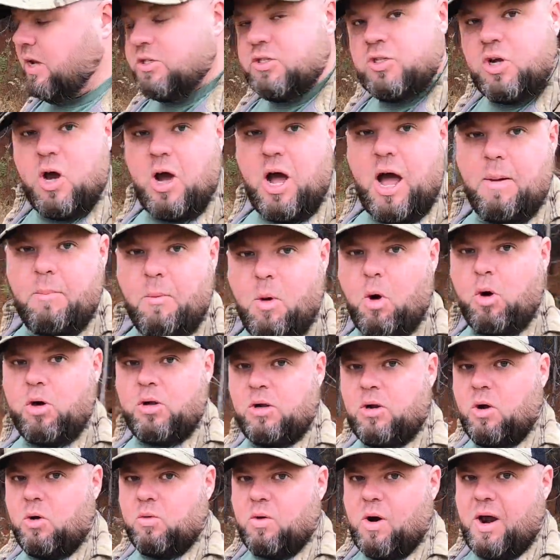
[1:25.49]
So I'm
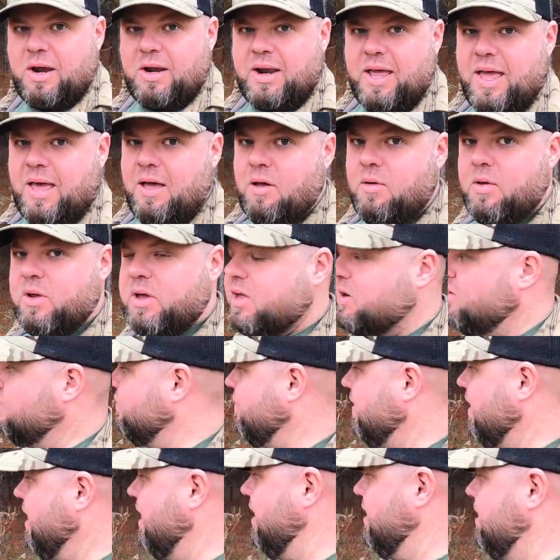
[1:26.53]
walking along right now, gonna
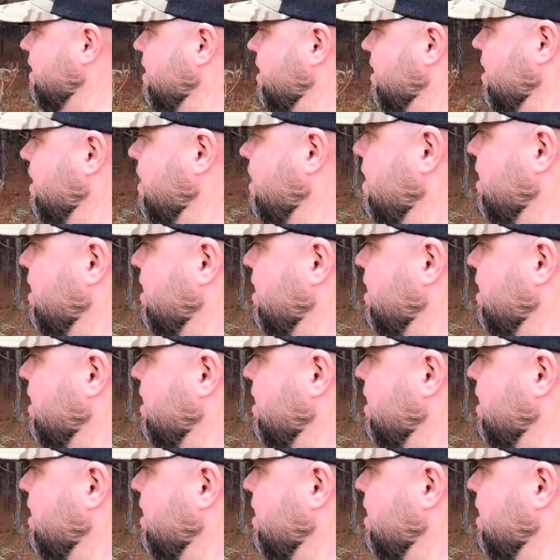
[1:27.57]
find